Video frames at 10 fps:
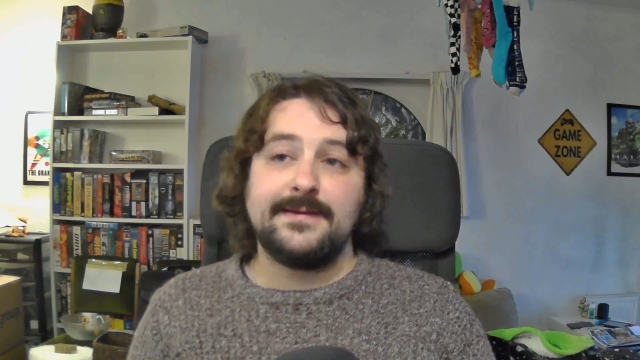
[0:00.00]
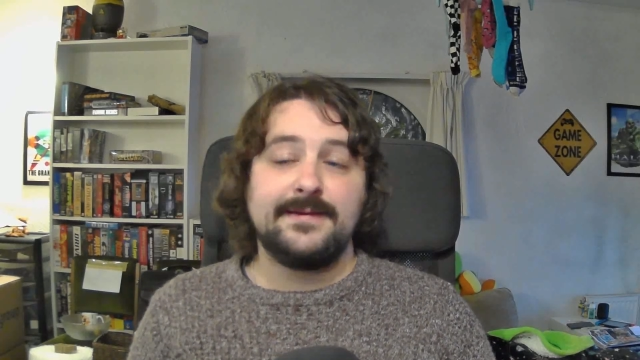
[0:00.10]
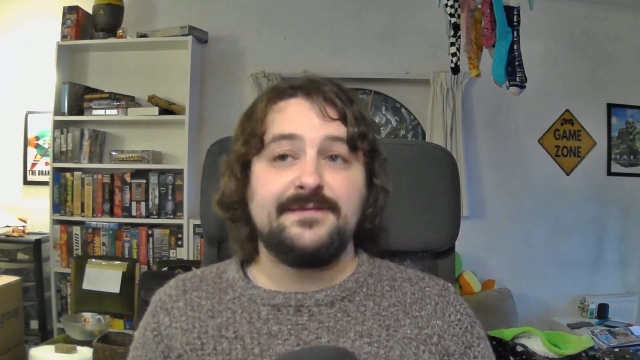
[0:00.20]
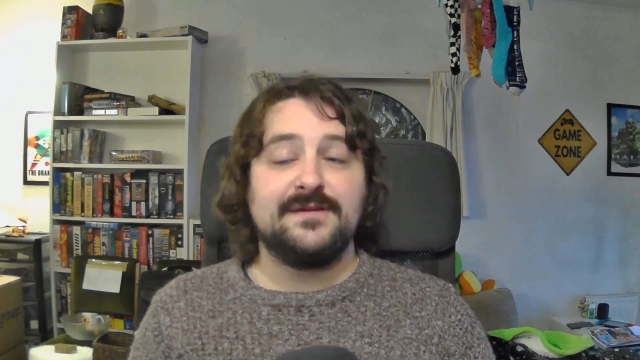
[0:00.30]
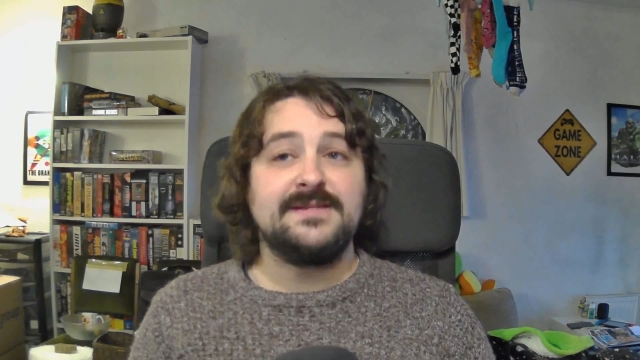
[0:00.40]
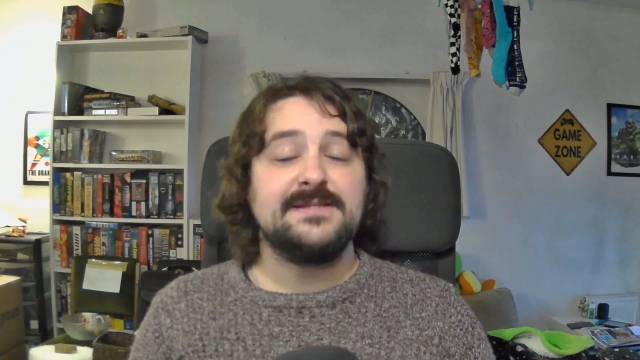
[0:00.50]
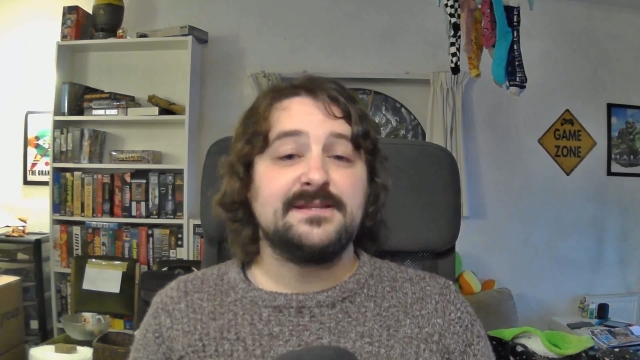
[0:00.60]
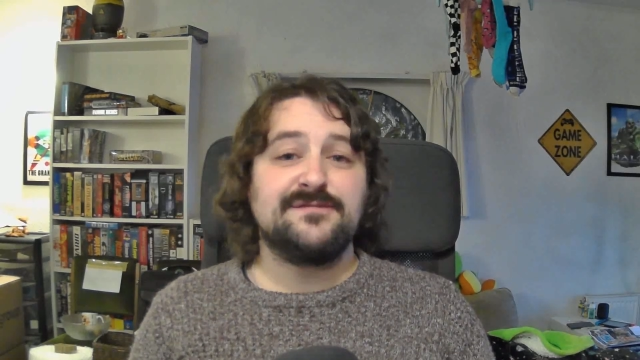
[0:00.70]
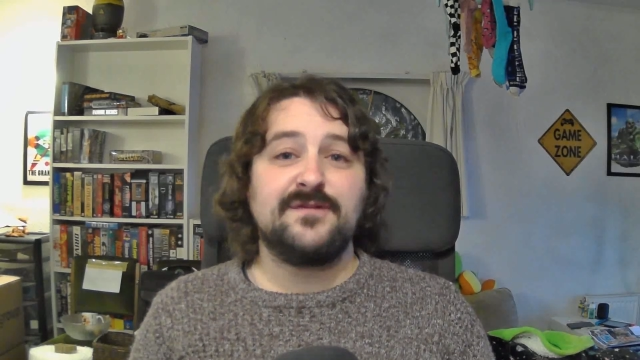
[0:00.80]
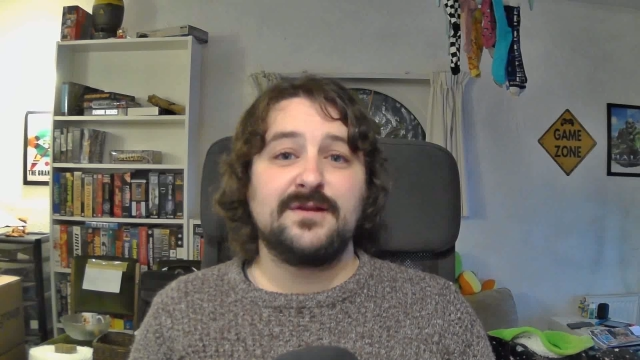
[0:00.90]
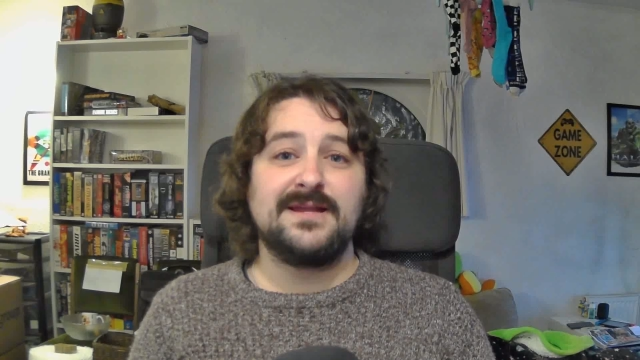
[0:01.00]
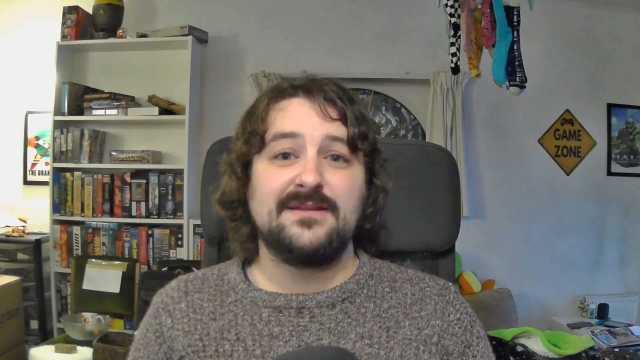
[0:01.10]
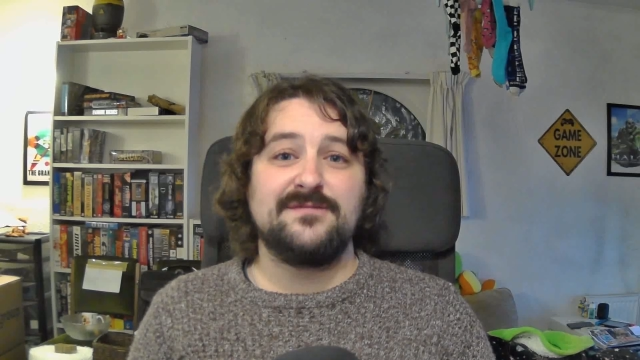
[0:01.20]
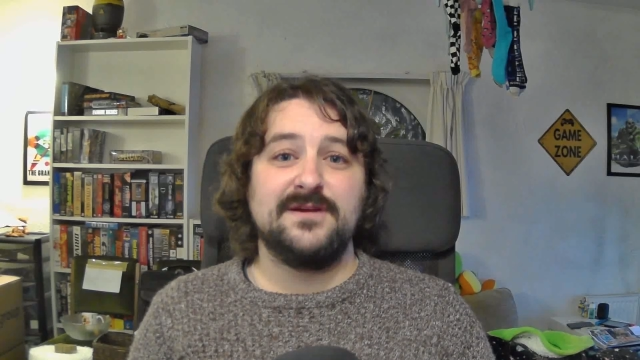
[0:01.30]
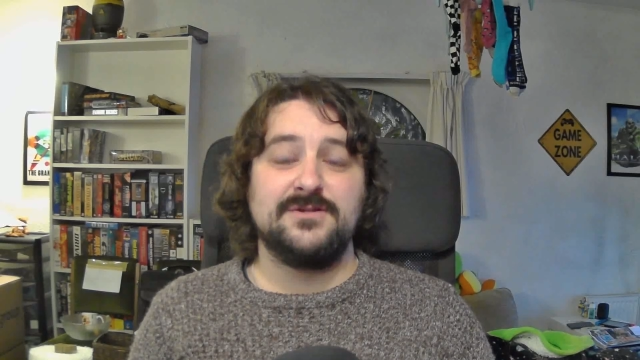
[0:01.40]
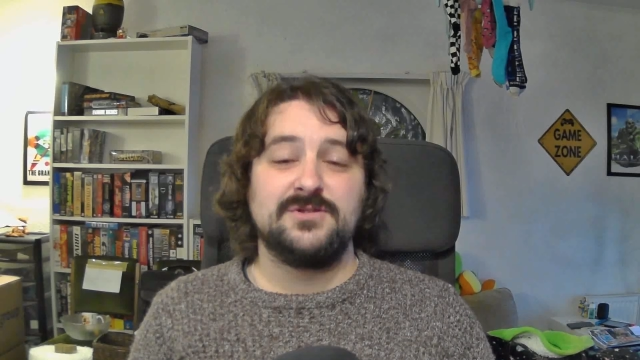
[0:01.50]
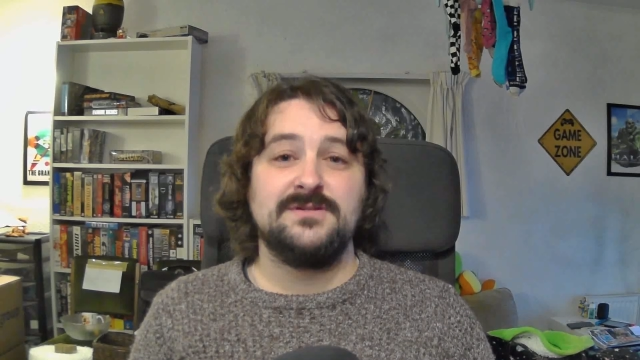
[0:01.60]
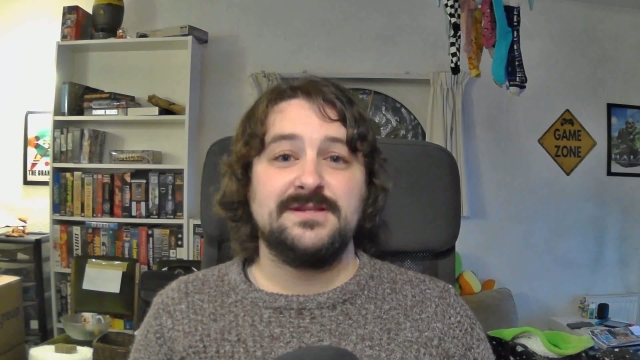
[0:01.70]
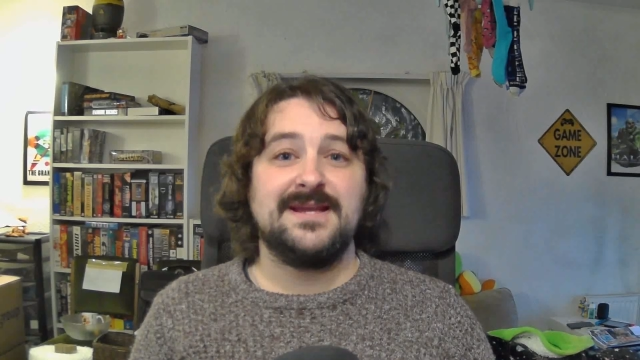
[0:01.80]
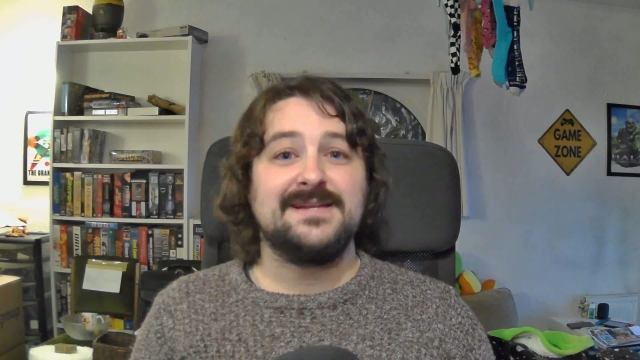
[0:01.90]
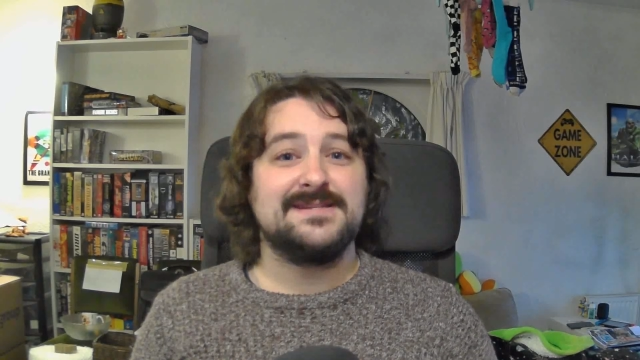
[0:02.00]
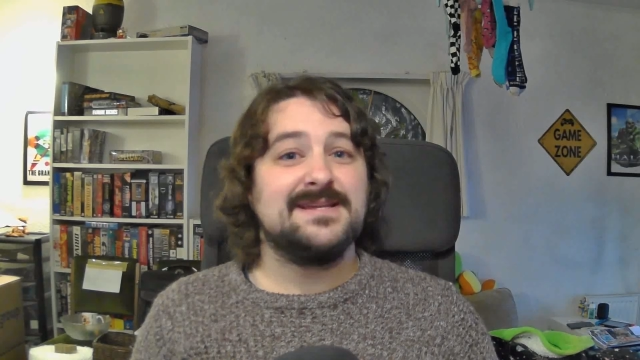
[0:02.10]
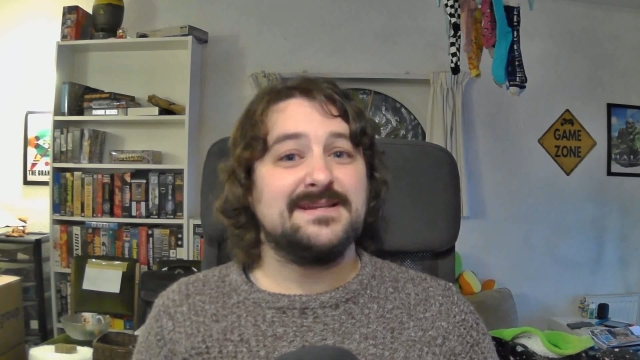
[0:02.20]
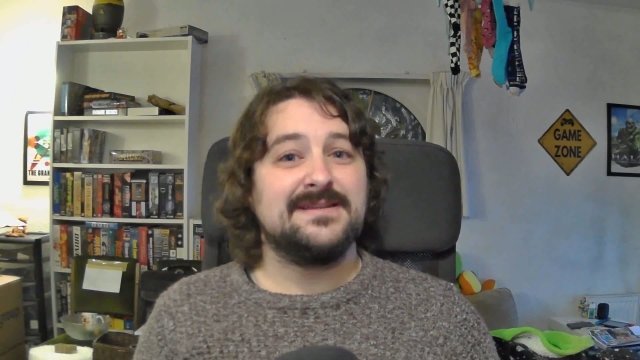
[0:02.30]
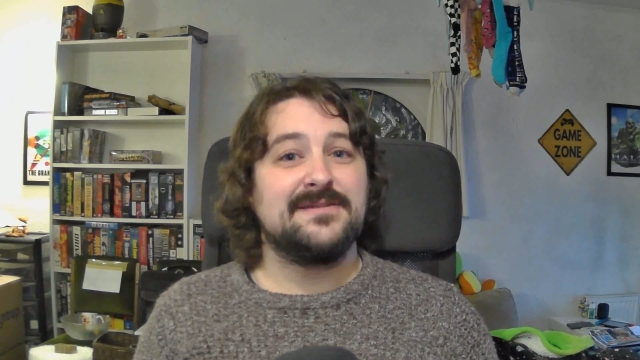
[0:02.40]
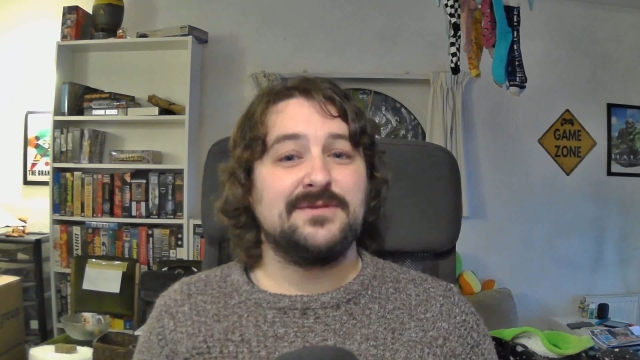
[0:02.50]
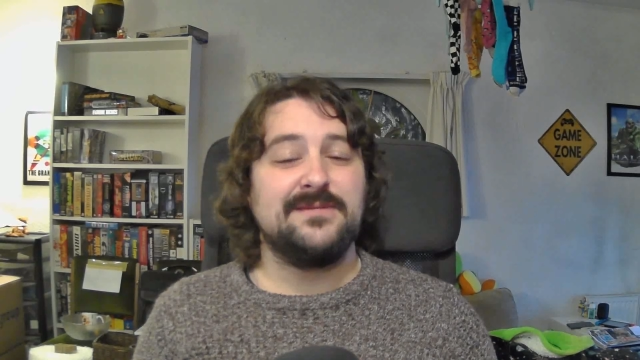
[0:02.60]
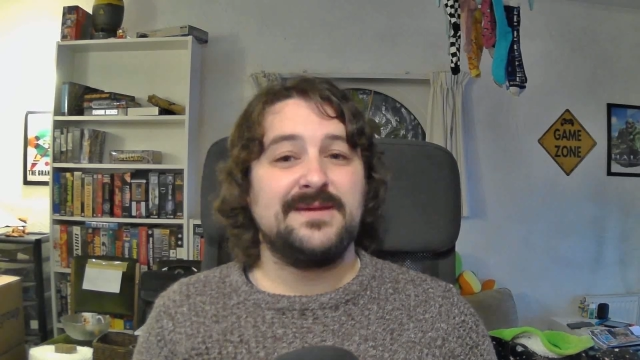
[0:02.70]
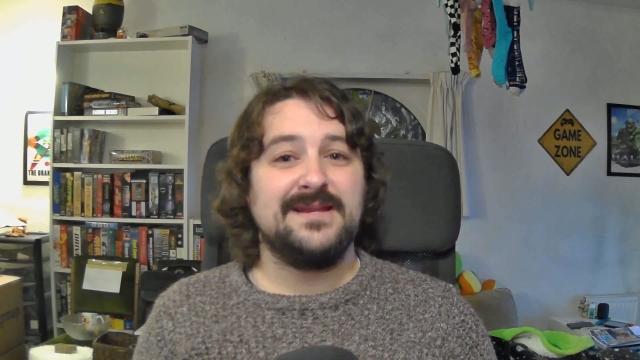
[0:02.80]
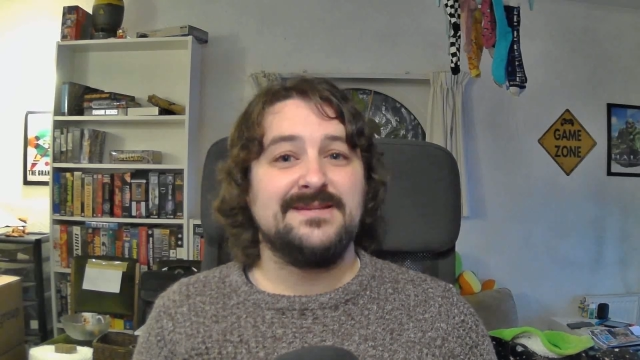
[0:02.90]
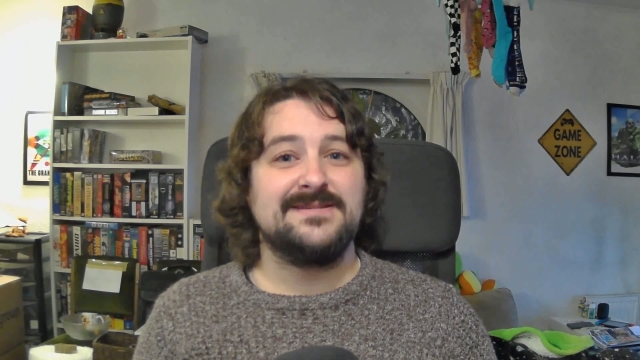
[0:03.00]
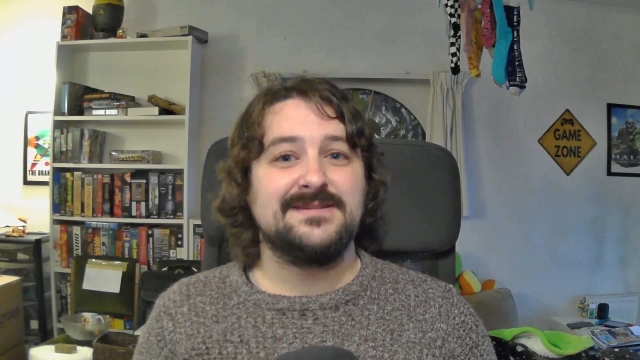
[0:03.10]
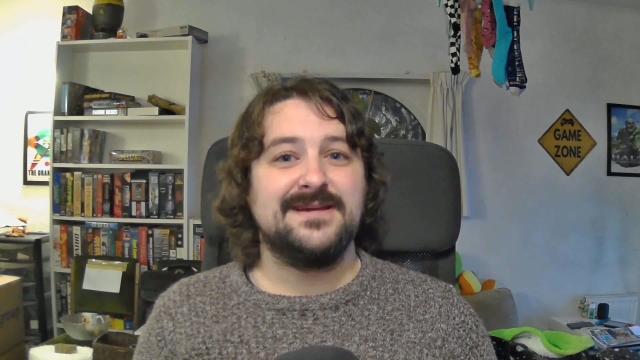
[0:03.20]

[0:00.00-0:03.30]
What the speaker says: If you listen to the full-length version, you get to the end of the 3 minutes,